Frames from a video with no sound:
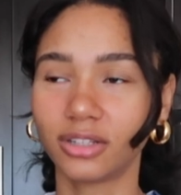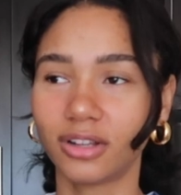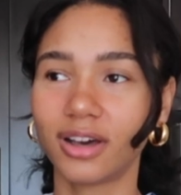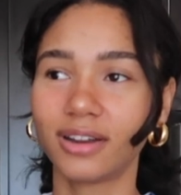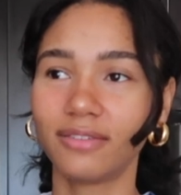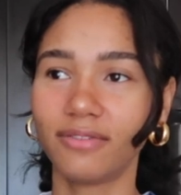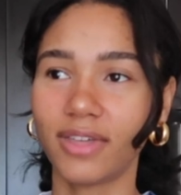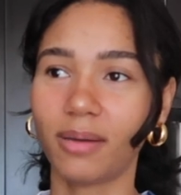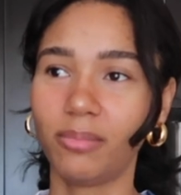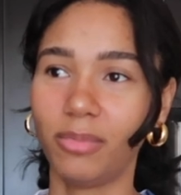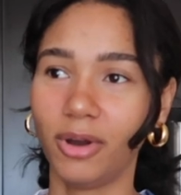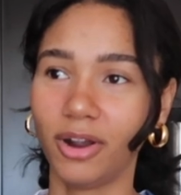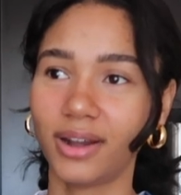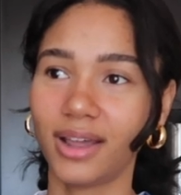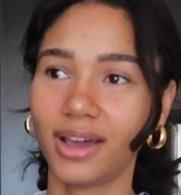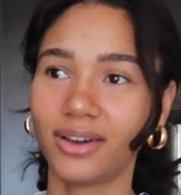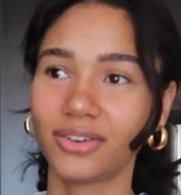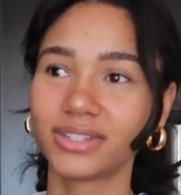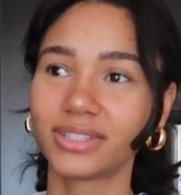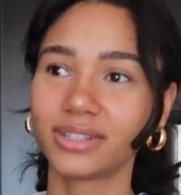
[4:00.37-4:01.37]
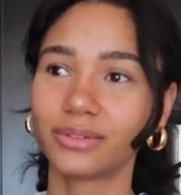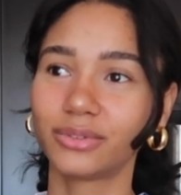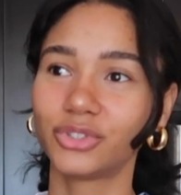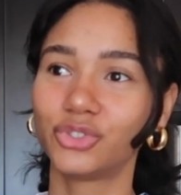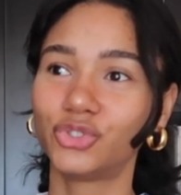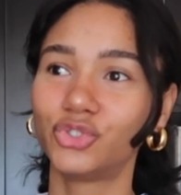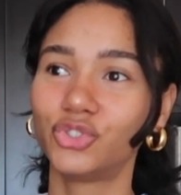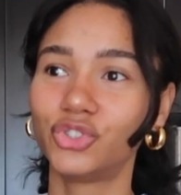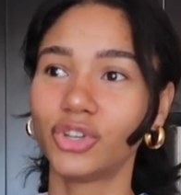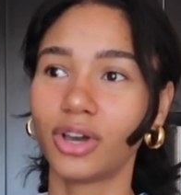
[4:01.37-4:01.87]
a lot of that part out because it was
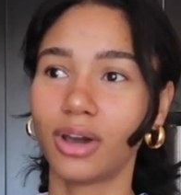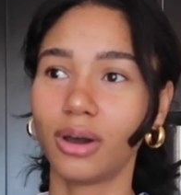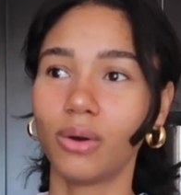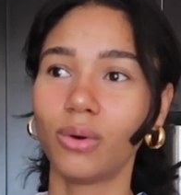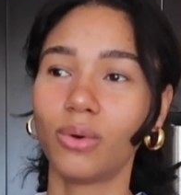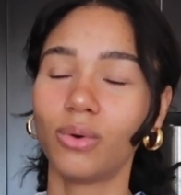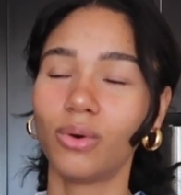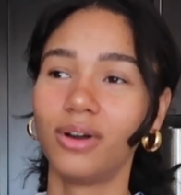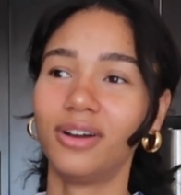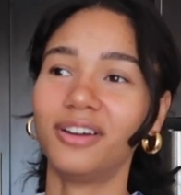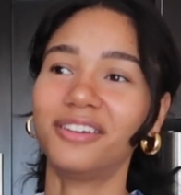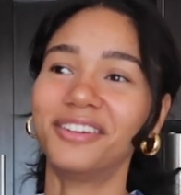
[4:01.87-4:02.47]
so,